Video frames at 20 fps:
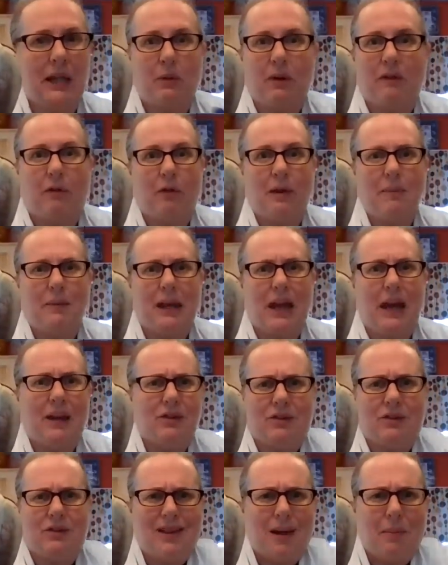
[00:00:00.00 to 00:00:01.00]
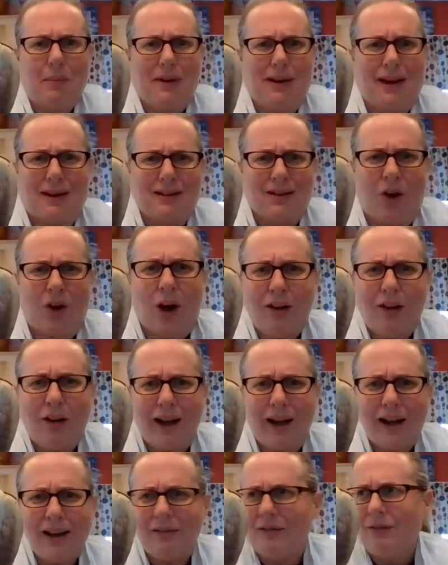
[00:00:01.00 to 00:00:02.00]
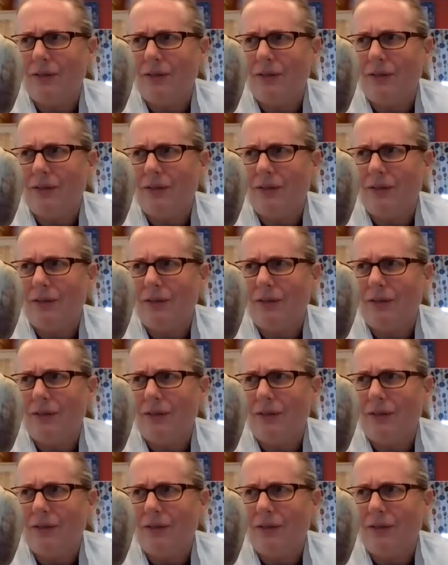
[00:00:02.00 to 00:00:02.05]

we have a rib cage. That protects the heart, right?